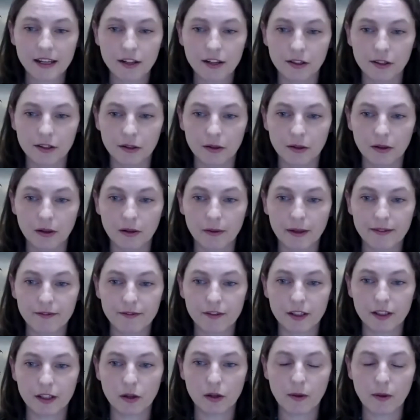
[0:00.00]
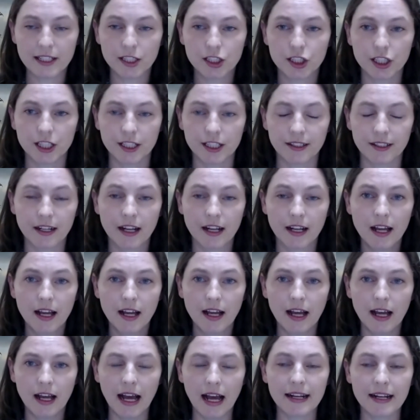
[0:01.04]
you, Arif, for the question.
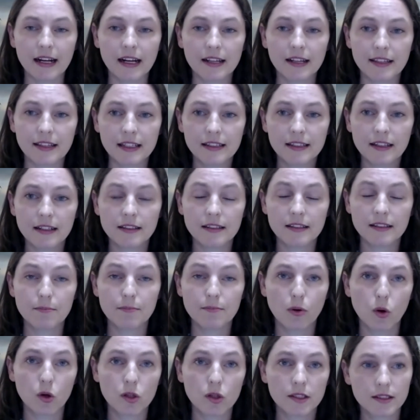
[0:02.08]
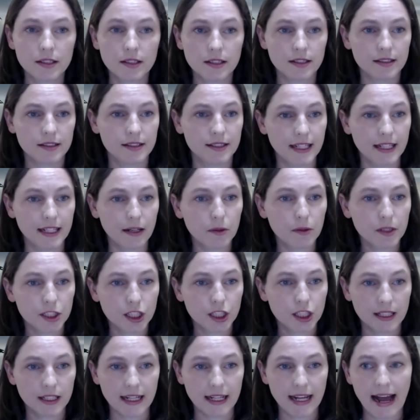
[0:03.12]
And I think that it's important to distinguish
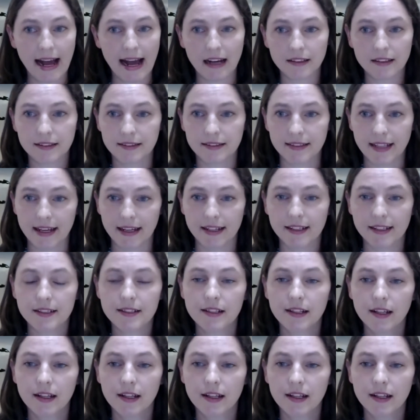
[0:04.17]
at the outset